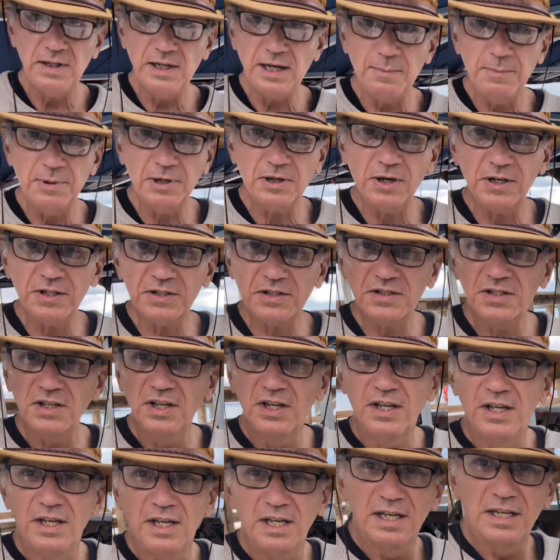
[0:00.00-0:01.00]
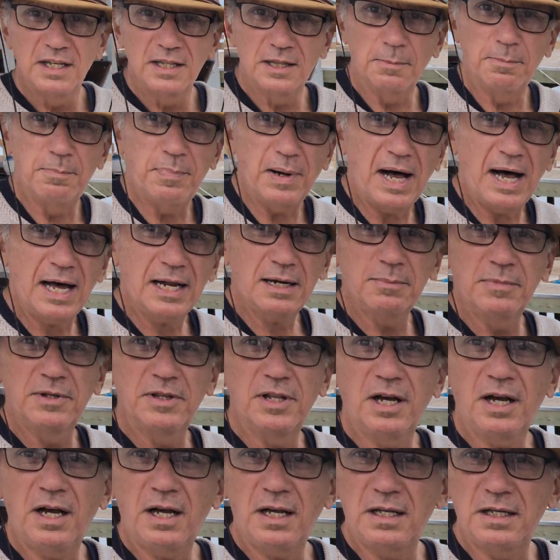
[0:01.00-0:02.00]
now because the bottom of
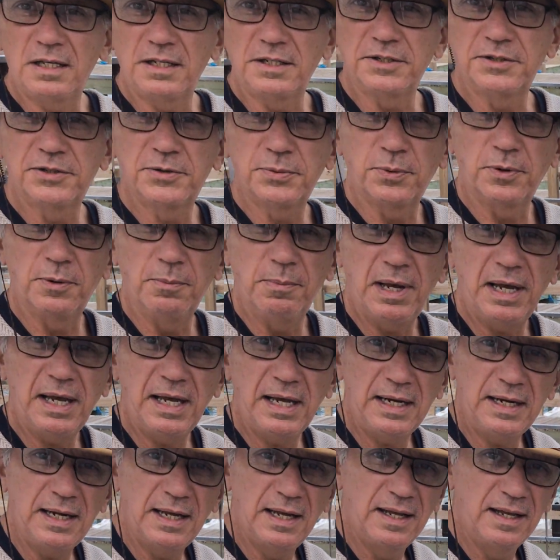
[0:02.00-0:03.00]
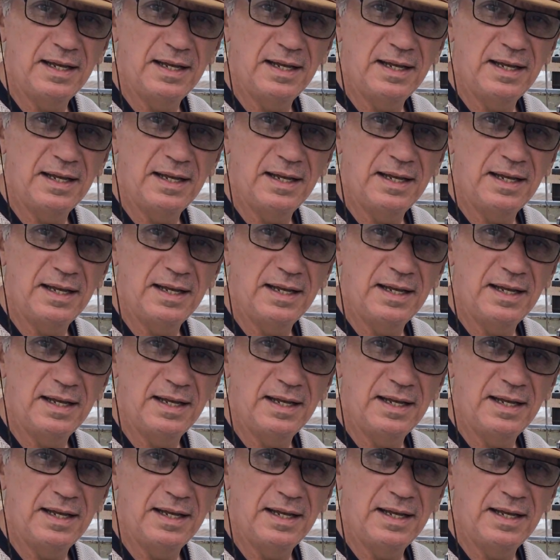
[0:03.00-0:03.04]
the hulls were made